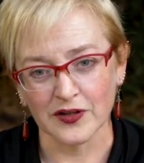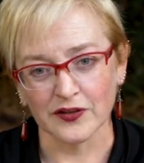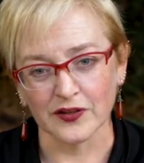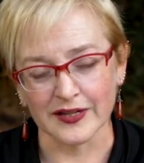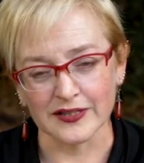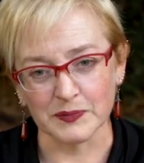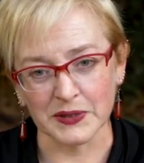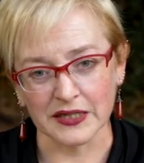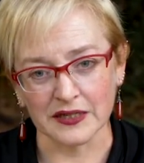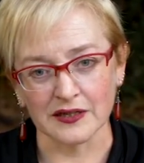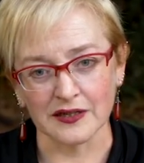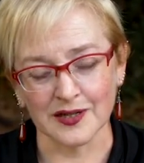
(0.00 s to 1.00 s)
the
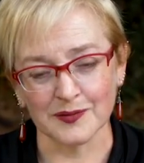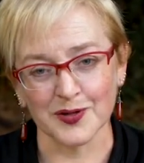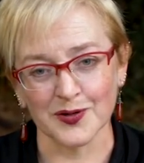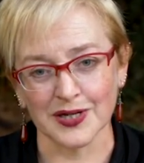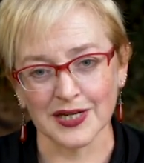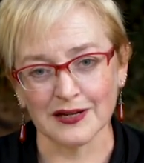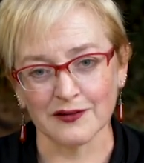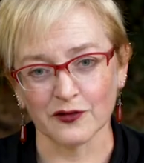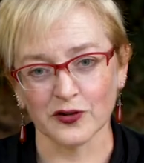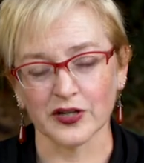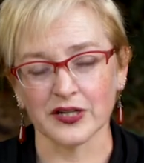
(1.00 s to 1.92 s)
lesbian community, for